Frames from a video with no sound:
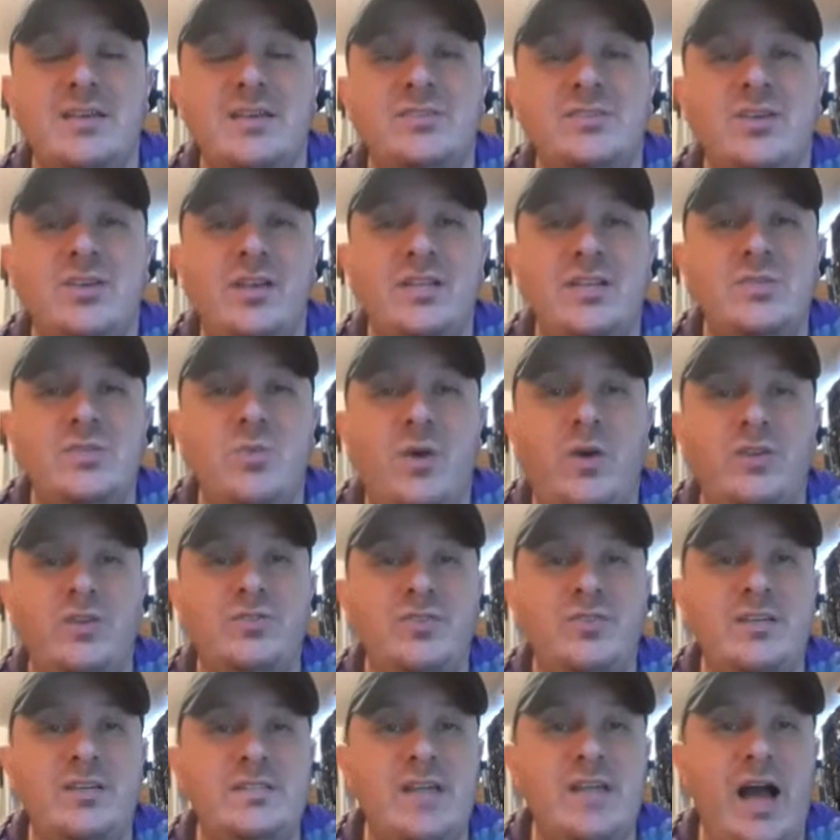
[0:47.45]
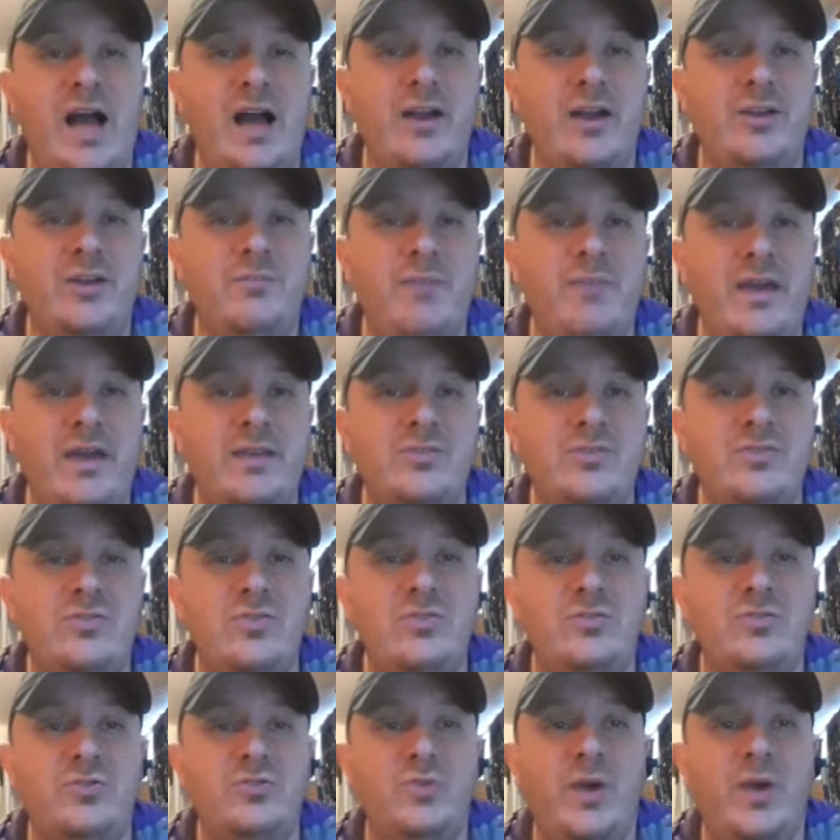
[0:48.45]
So let's watch this Iron Man
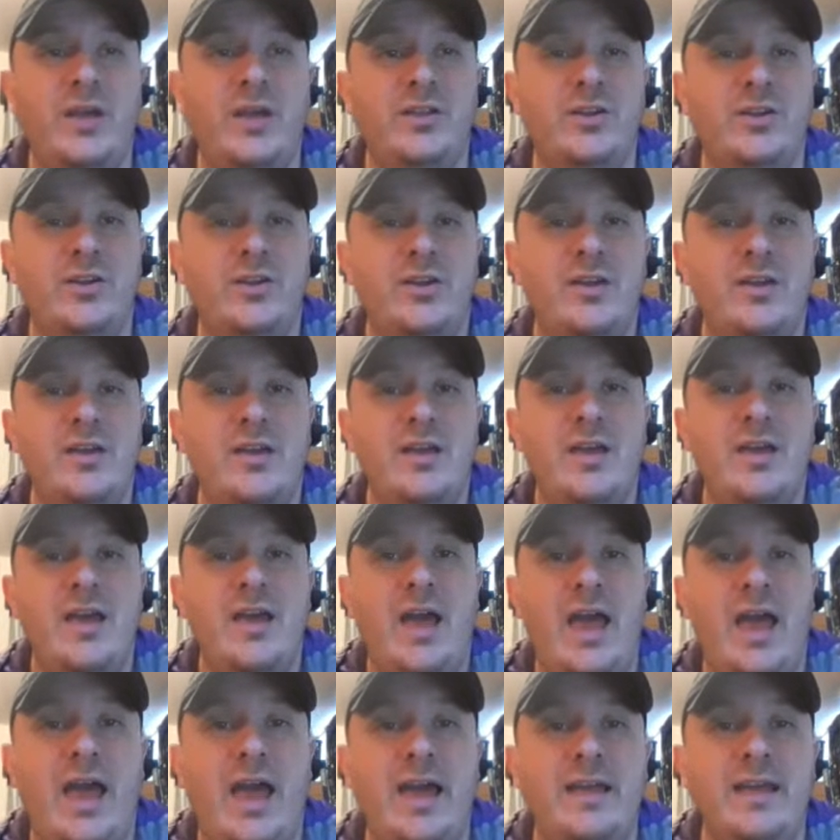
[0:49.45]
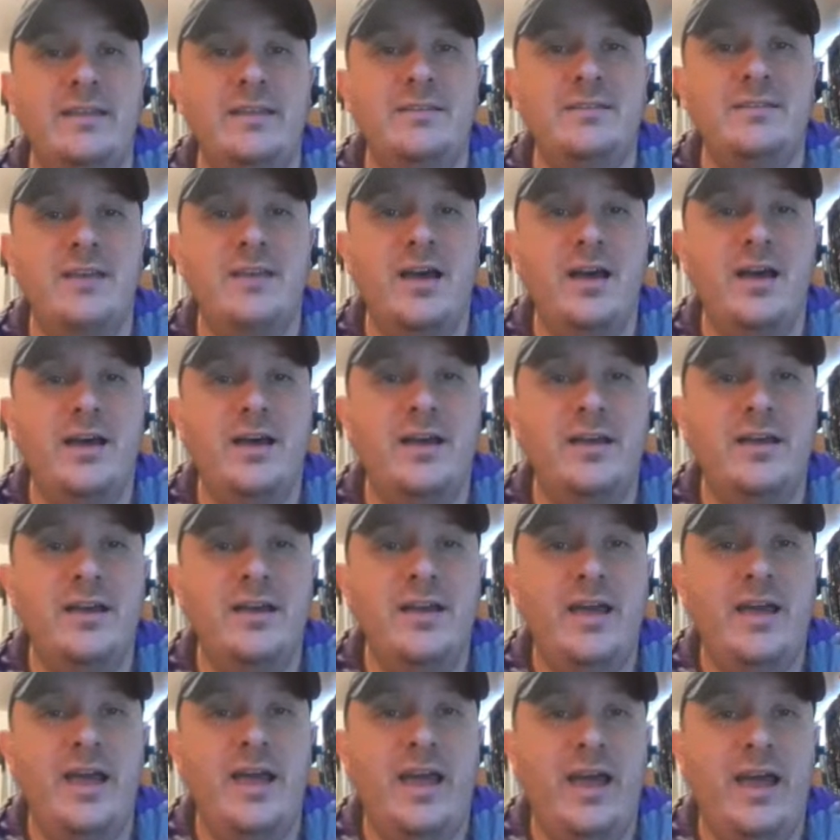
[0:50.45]
2 trailer and uh,
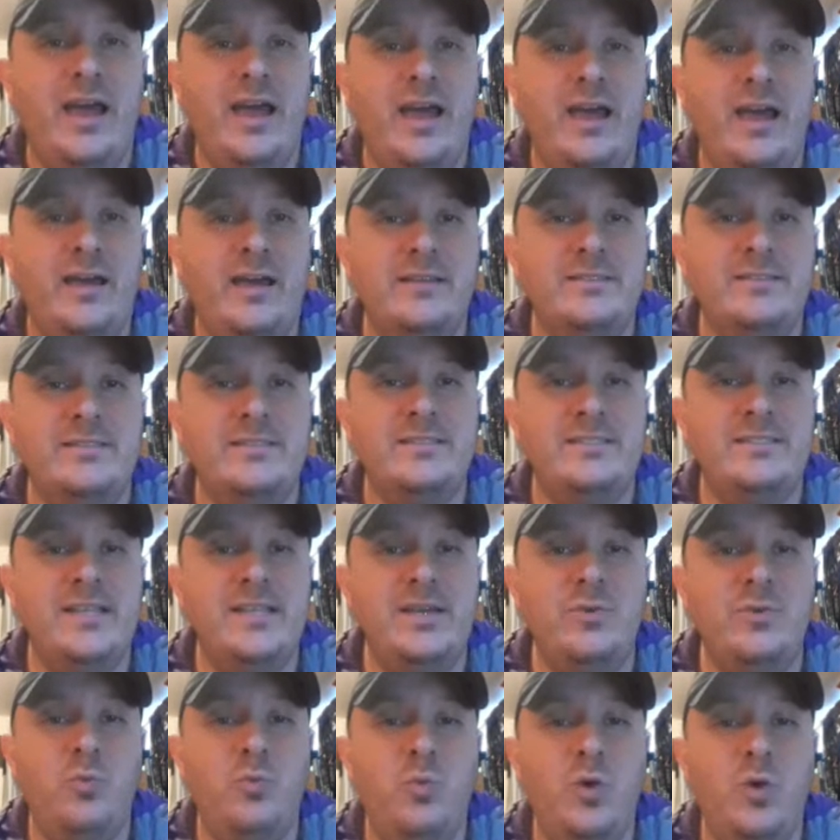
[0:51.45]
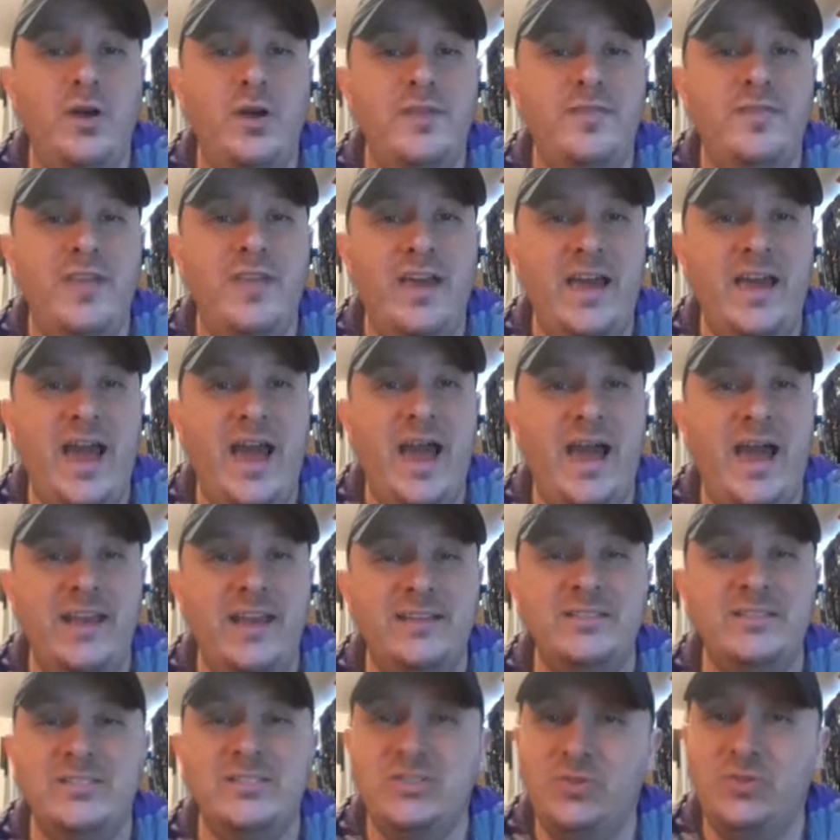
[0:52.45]
and see what they had
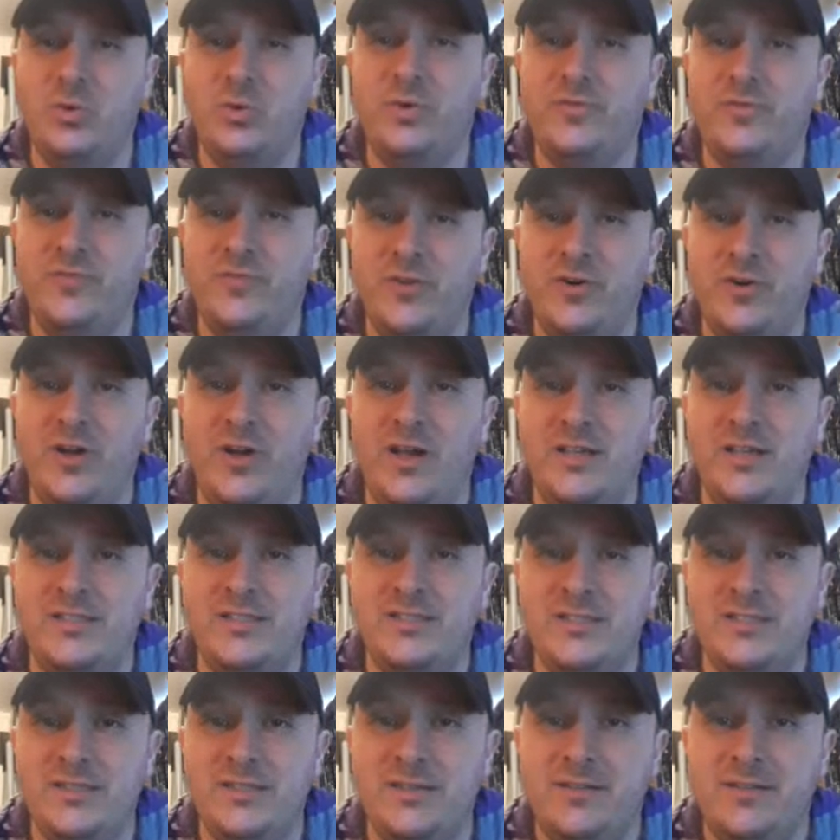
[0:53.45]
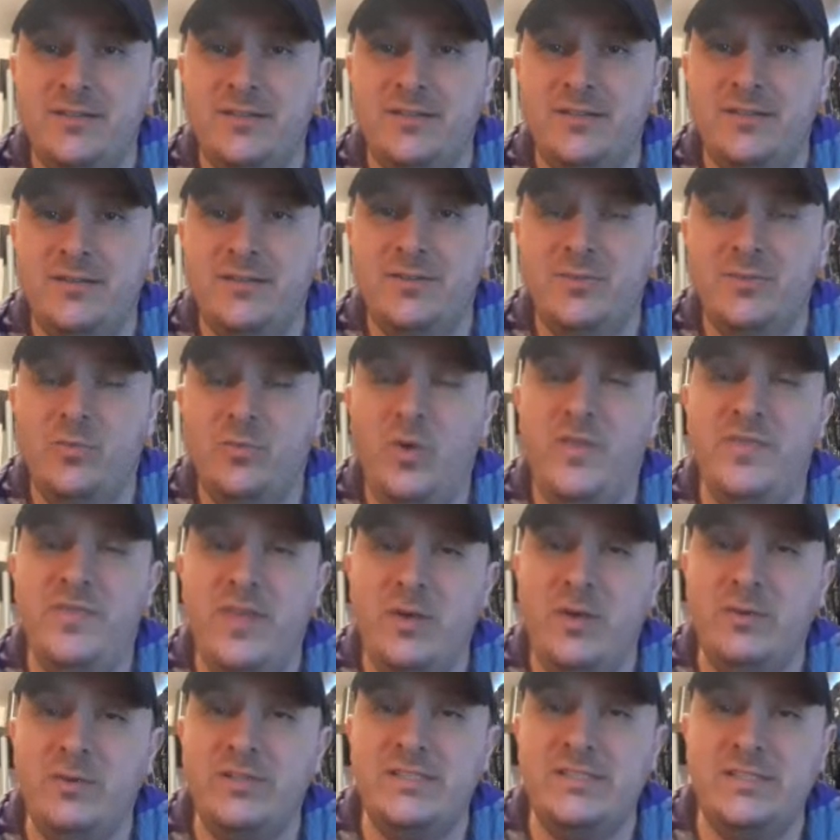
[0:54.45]
in store for us, what
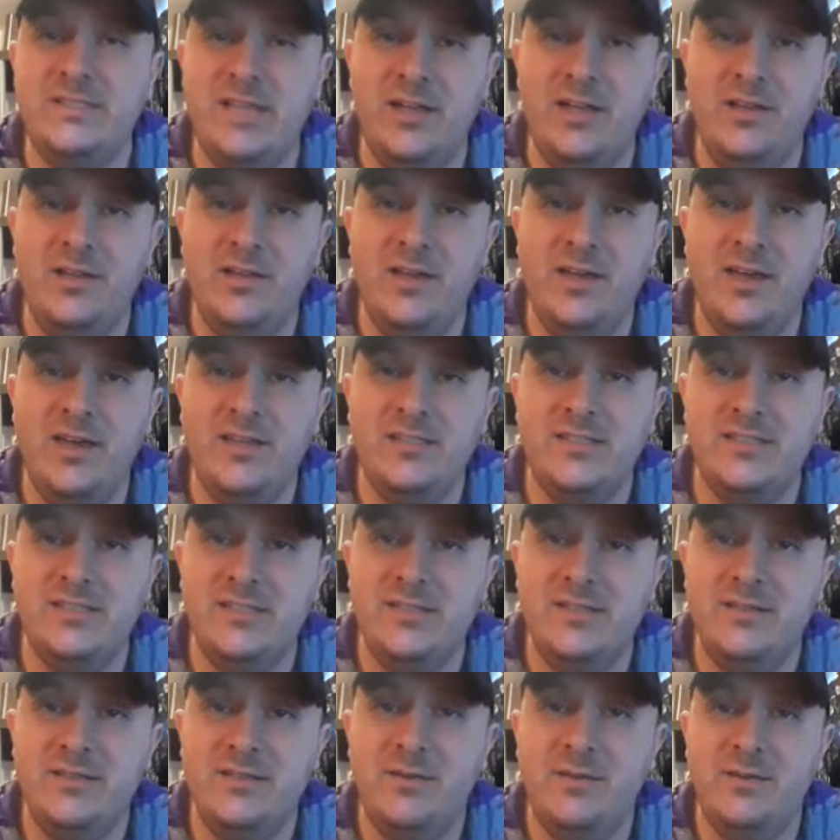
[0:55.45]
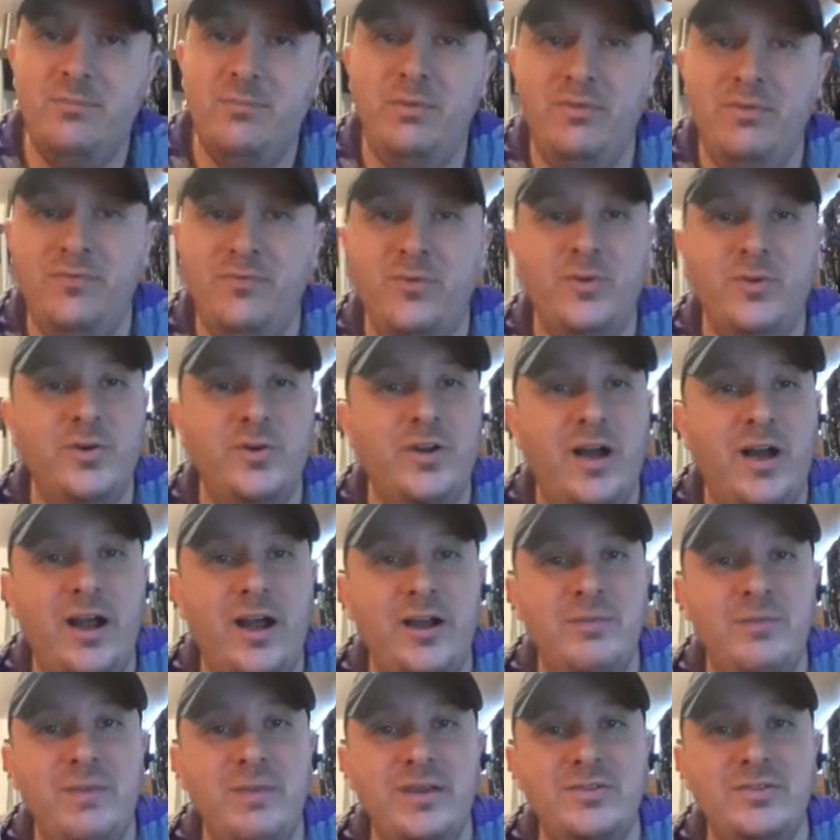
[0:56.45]
they were selling us before
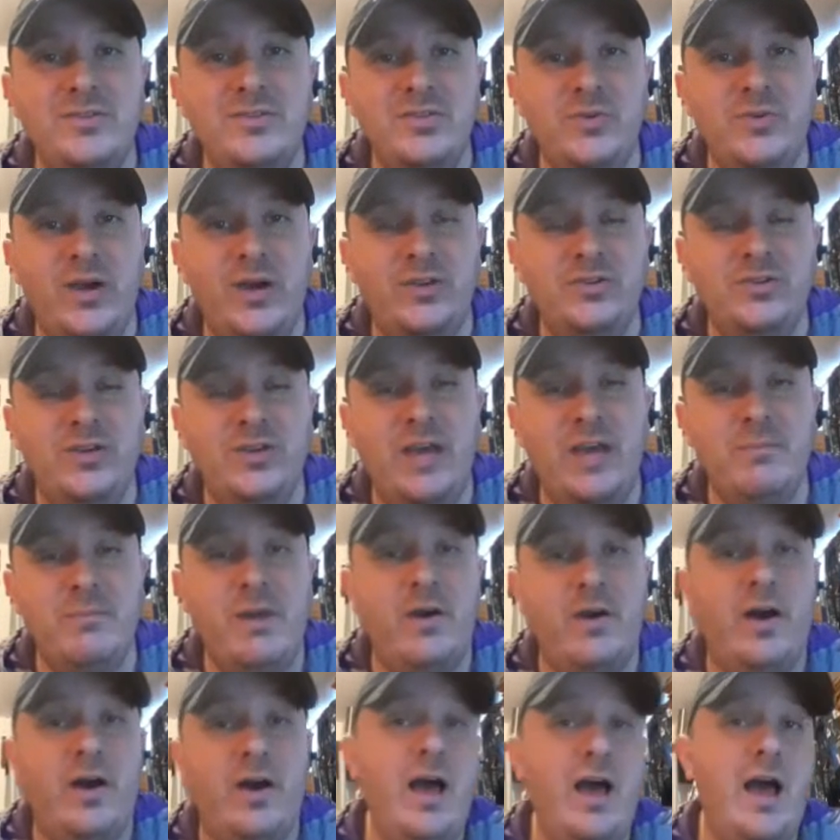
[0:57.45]
Iron Man 2 actually came out.